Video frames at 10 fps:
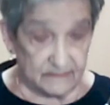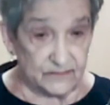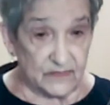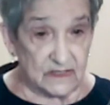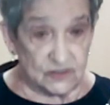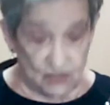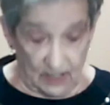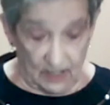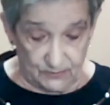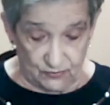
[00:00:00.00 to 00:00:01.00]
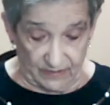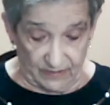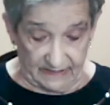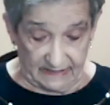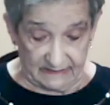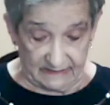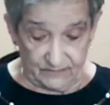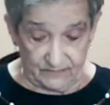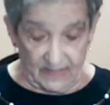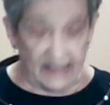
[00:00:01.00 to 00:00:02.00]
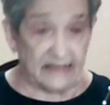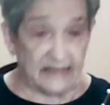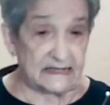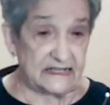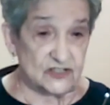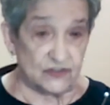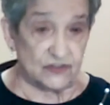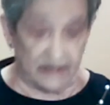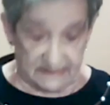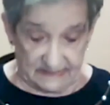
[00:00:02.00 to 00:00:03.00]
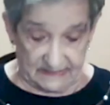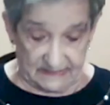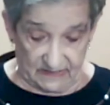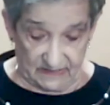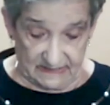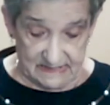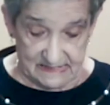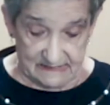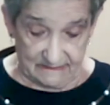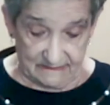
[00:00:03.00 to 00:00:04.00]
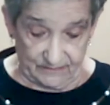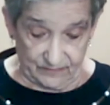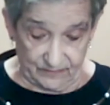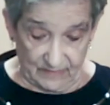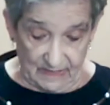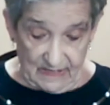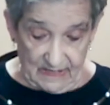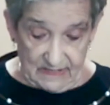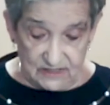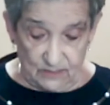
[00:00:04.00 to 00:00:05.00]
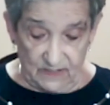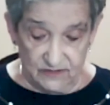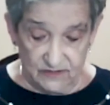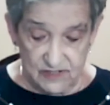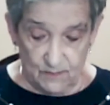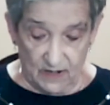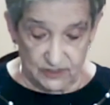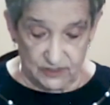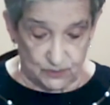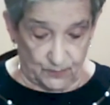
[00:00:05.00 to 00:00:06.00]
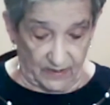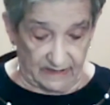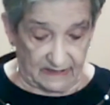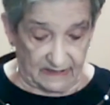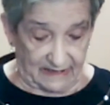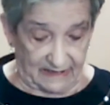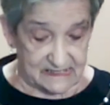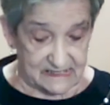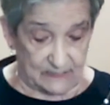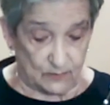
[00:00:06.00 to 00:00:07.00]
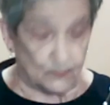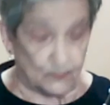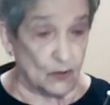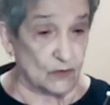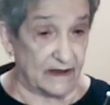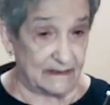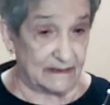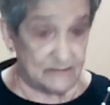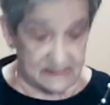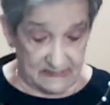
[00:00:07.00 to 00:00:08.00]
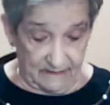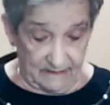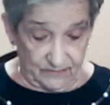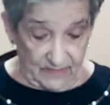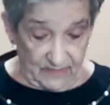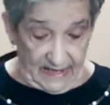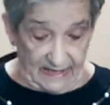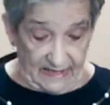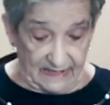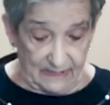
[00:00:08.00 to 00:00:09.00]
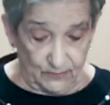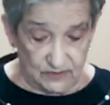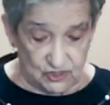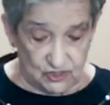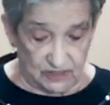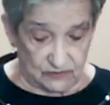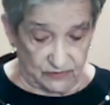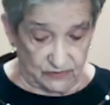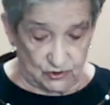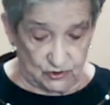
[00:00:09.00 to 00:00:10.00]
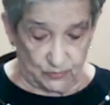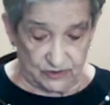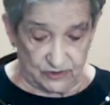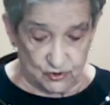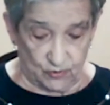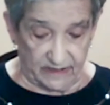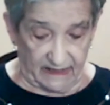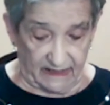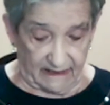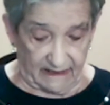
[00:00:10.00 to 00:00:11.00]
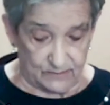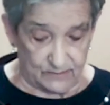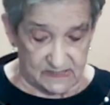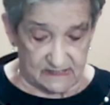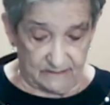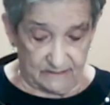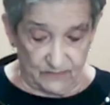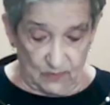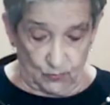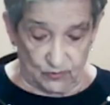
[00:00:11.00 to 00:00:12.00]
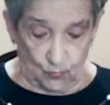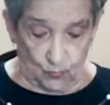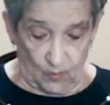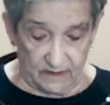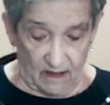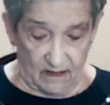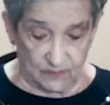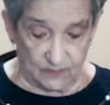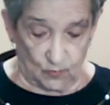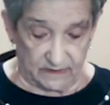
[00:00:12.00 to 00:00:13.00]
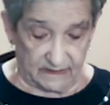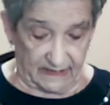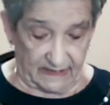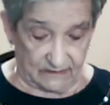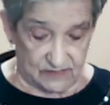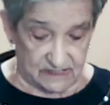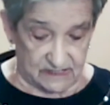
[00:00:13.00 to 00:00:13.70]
job training, and leisure activities. Tamir's March break and summer programs enable children to enjoy camps with one-on-one counseling.